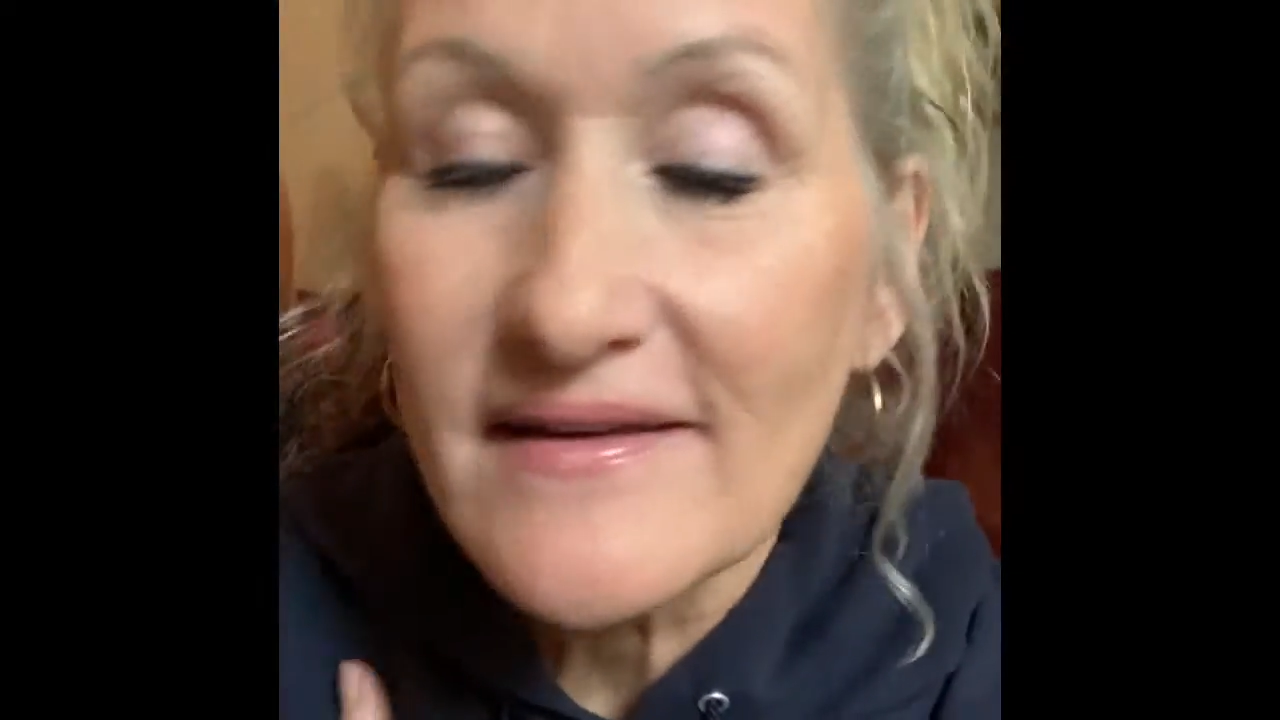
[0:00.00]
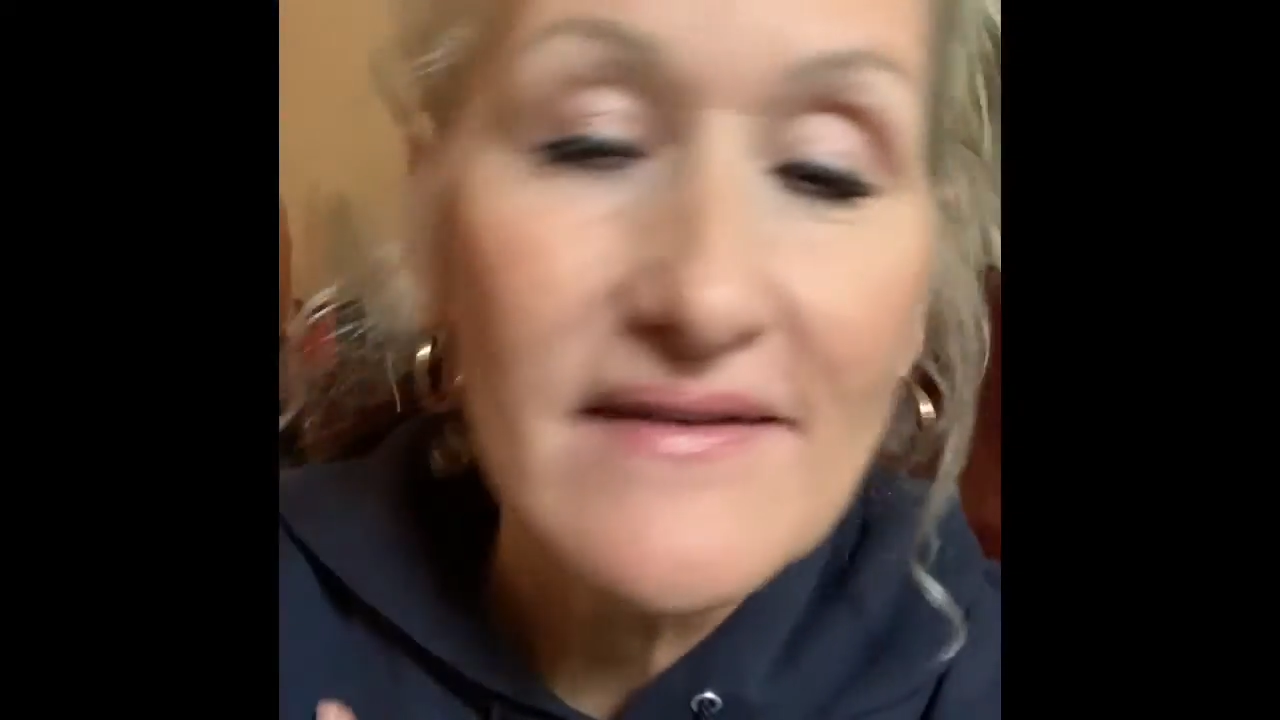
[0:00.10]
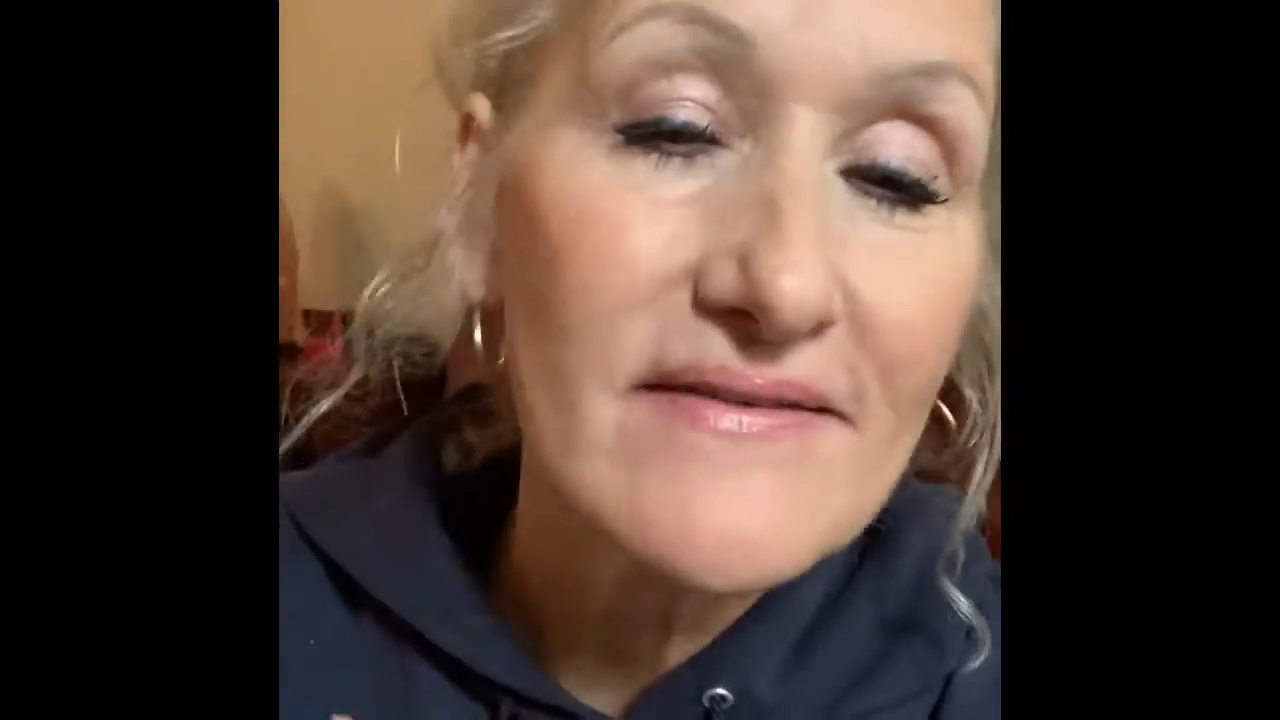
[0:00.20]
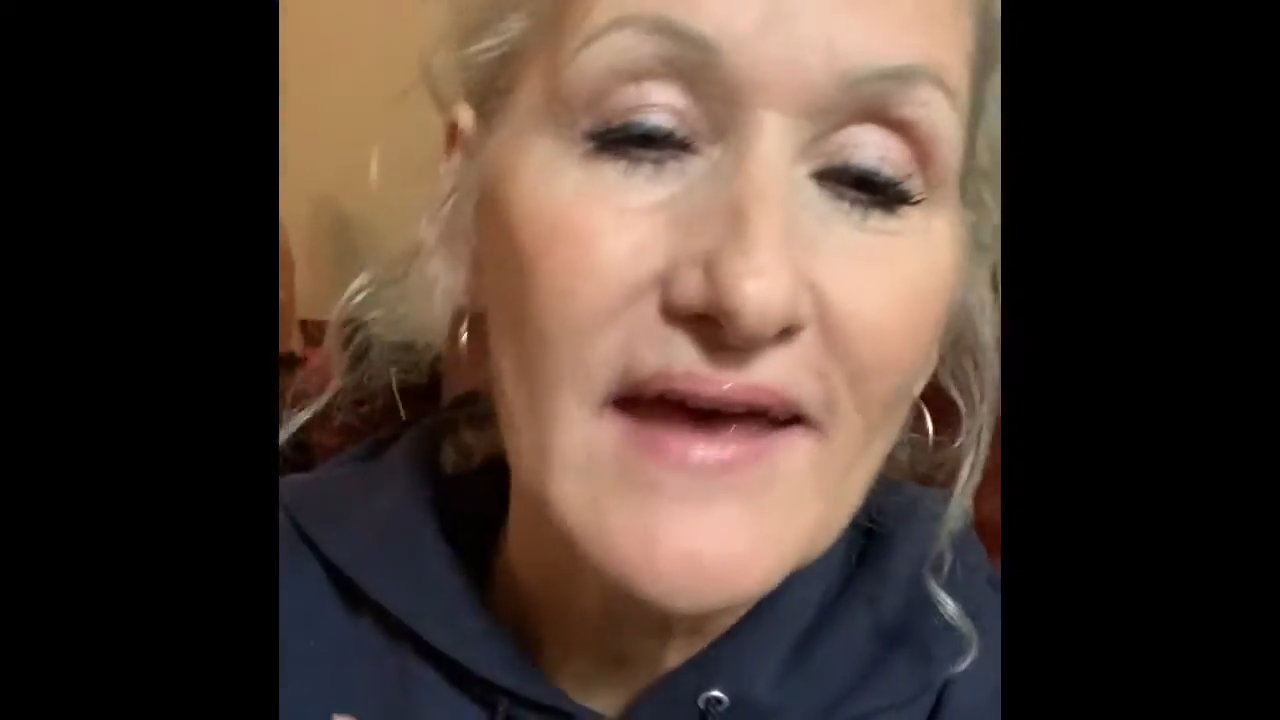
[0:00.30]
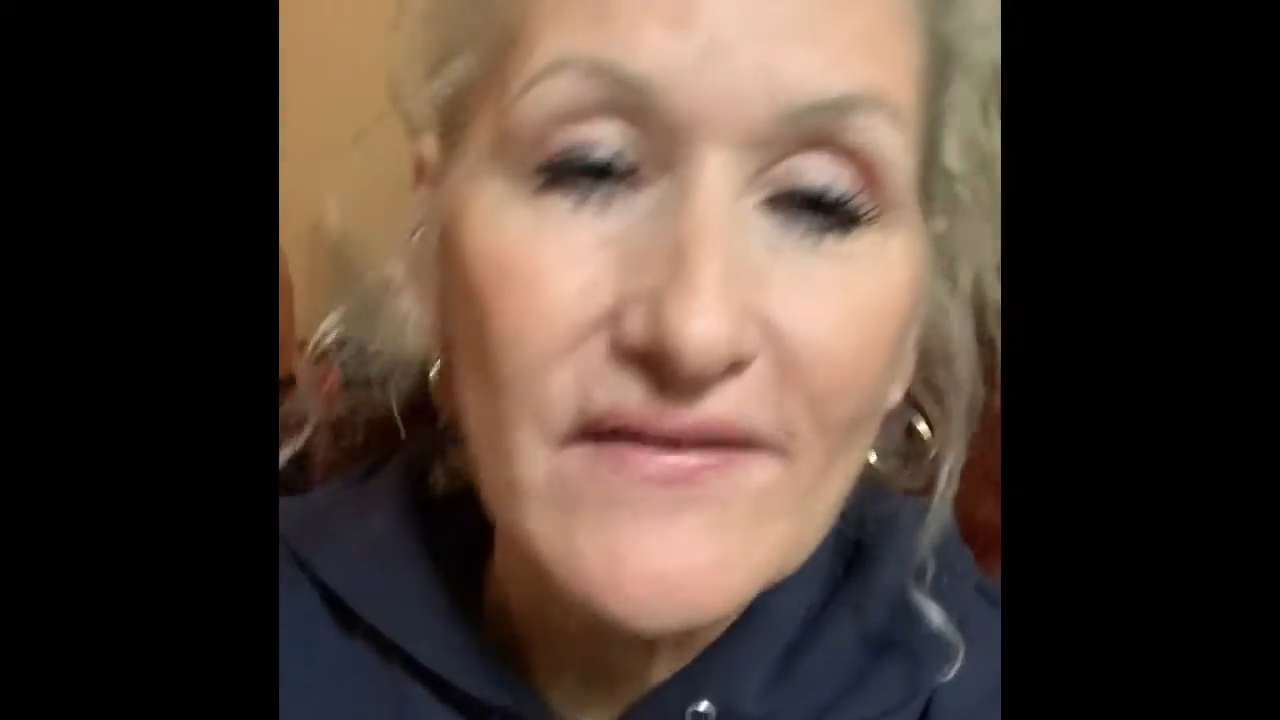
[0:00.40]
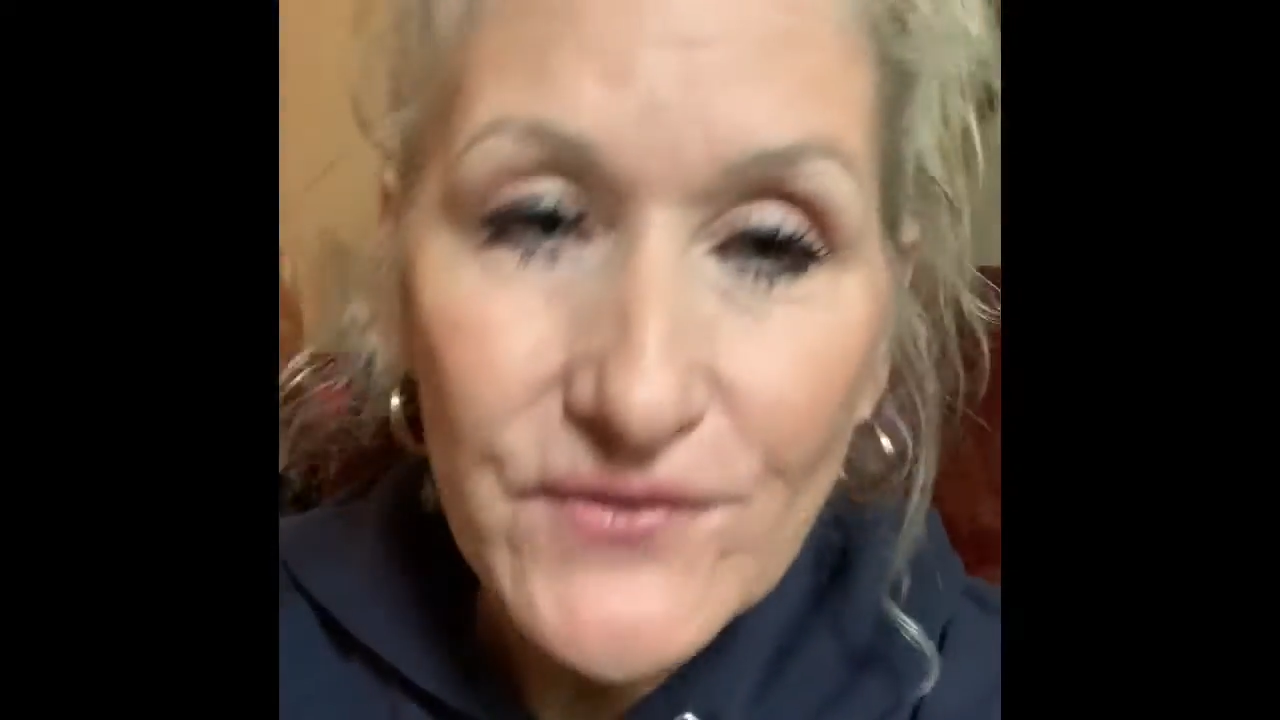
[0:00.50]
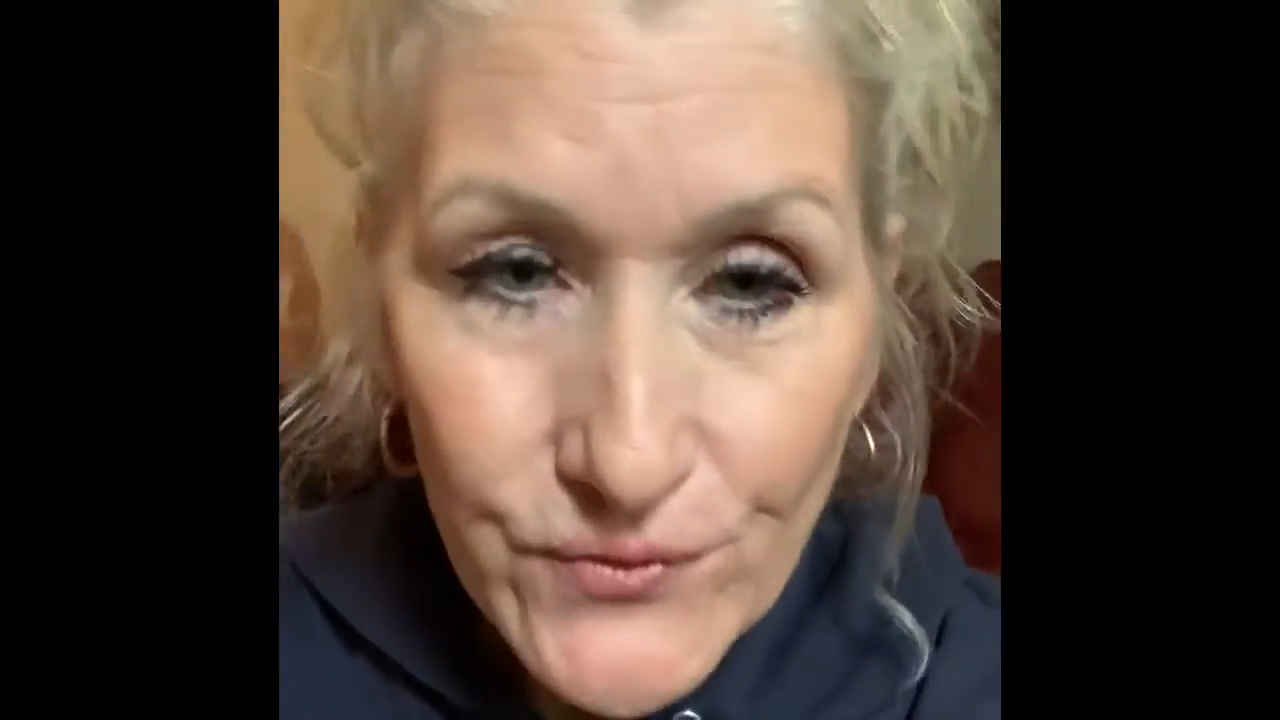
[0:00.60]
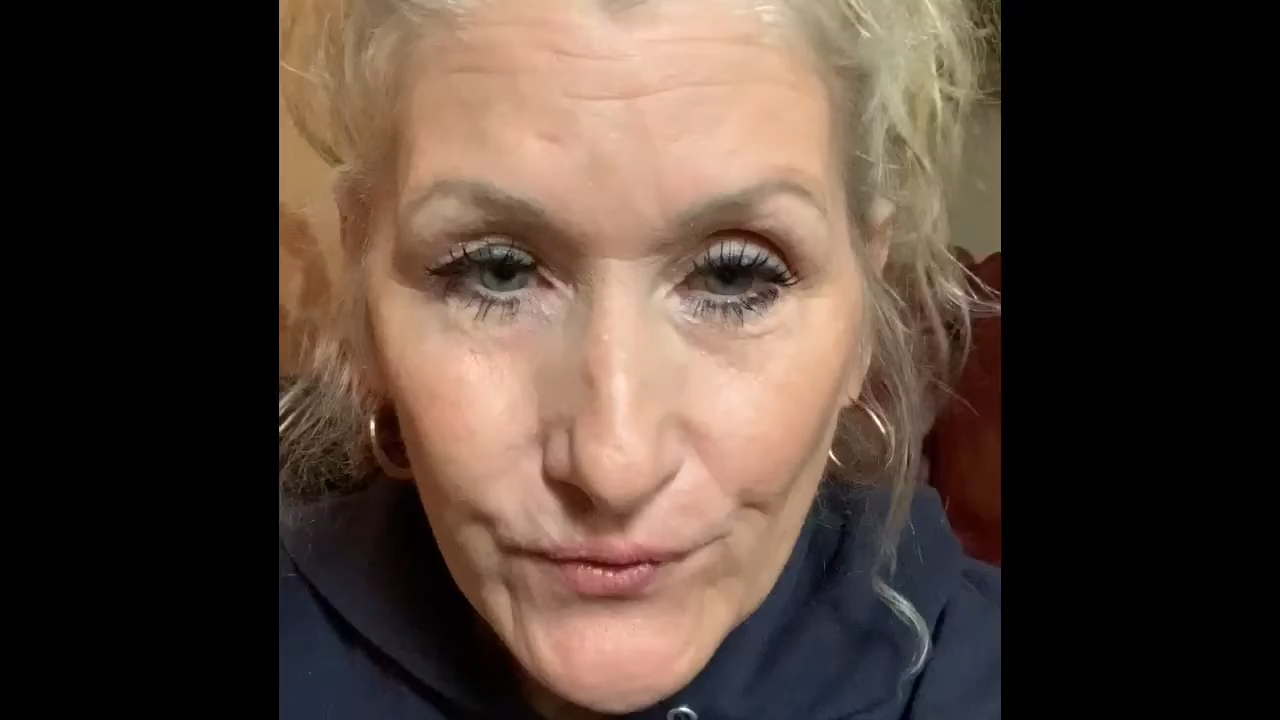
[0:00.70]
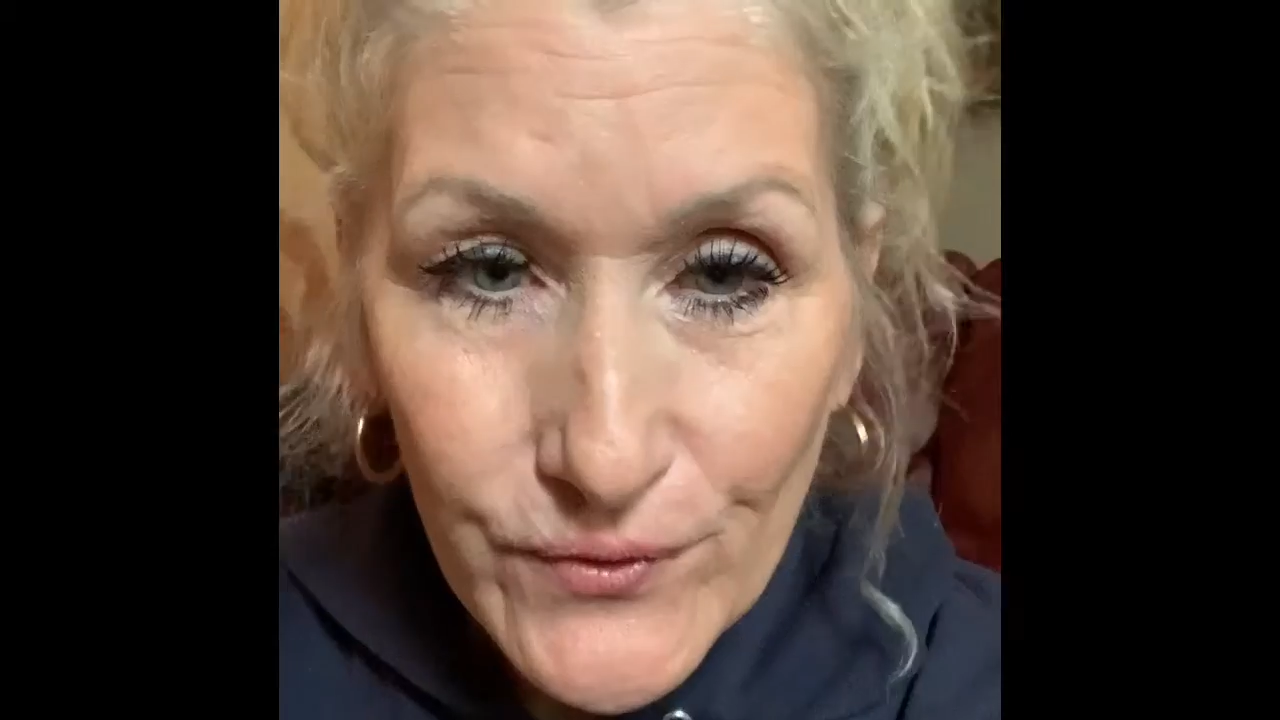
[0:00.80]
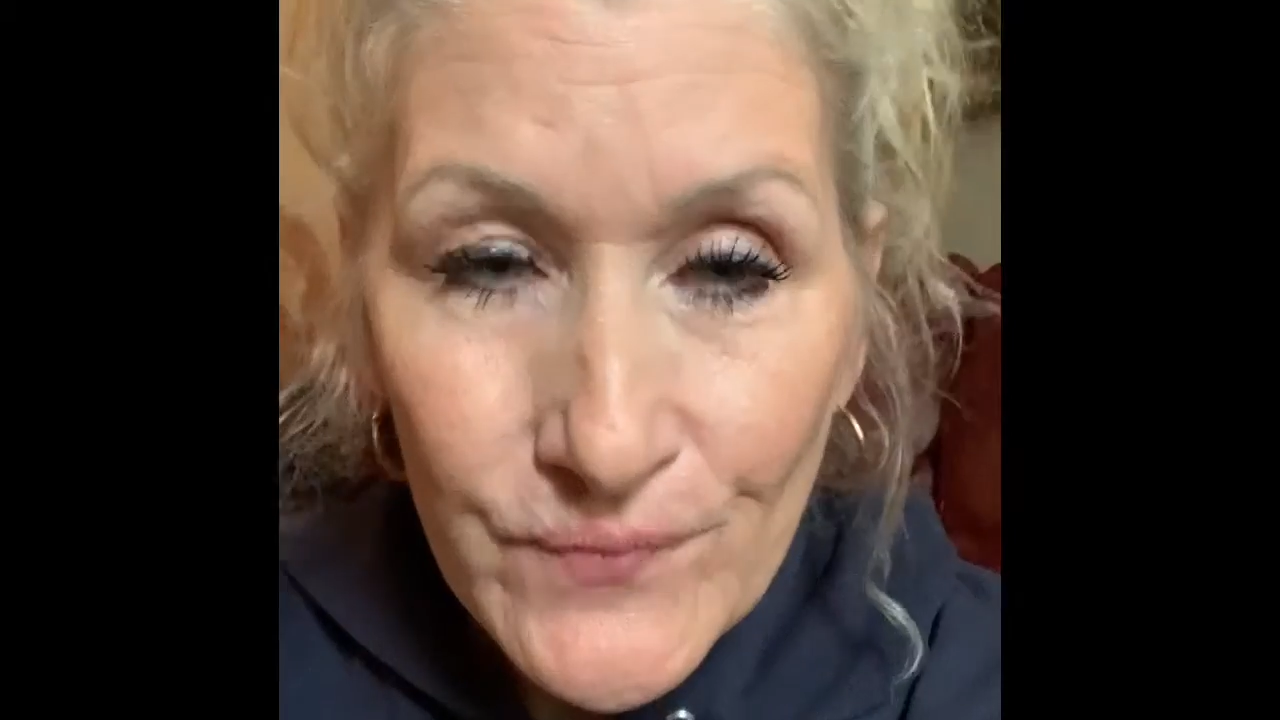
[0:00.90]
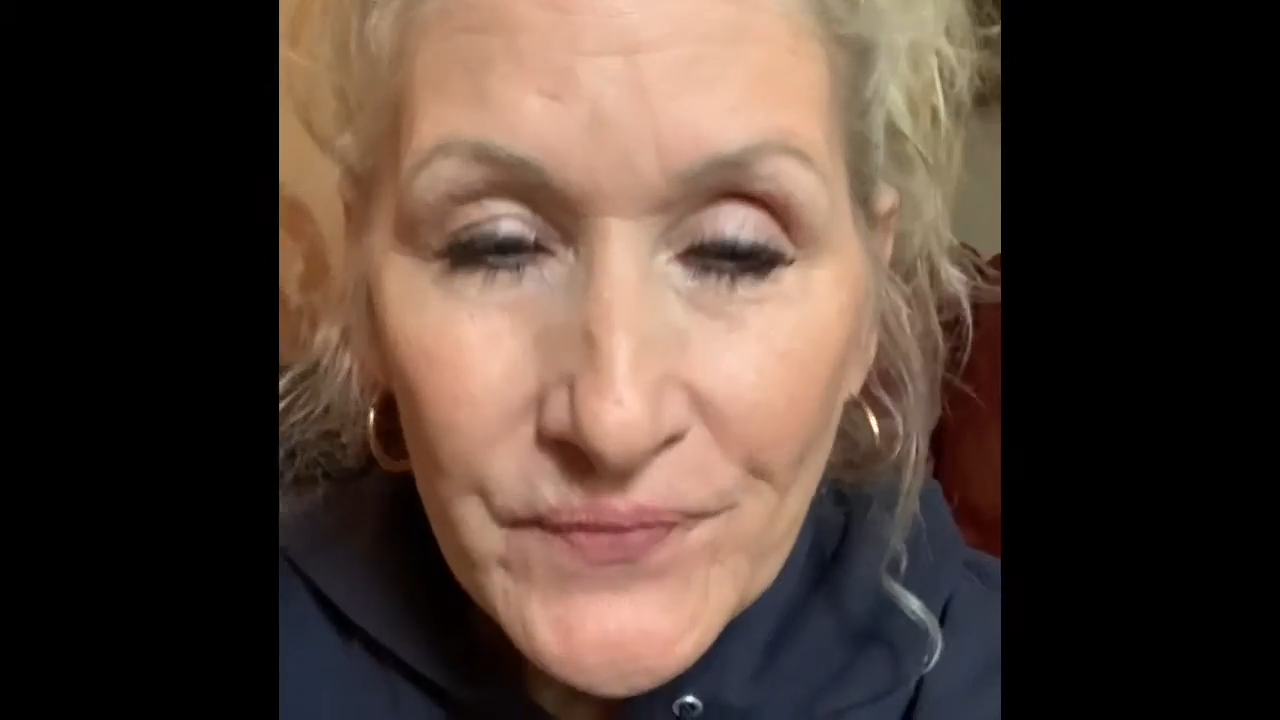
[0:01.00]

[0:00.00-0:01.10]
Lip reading: is as a tool.